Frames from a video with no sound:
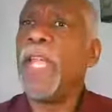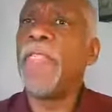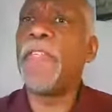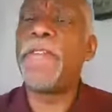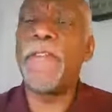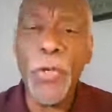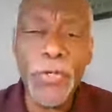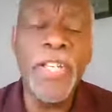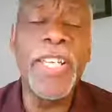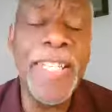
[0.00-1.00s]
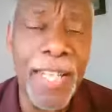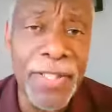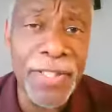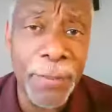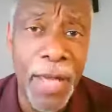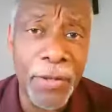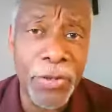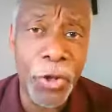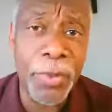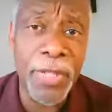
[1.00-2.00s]
the first thing it tells us about
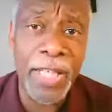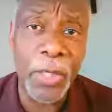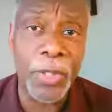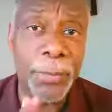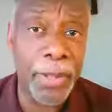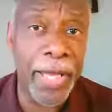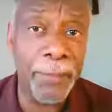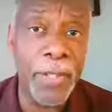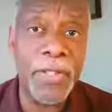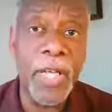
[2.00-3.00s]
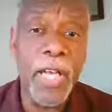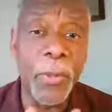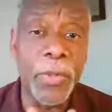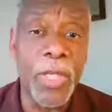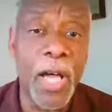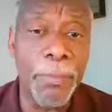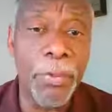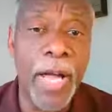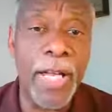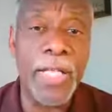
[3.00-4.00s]
Job is that he was blameless, he was
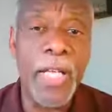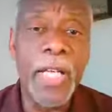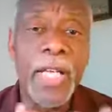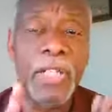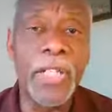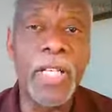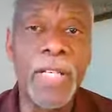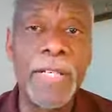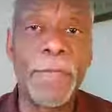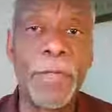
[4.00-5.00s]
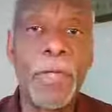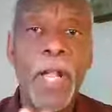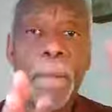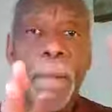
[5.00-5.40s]
upright, he shunned evil,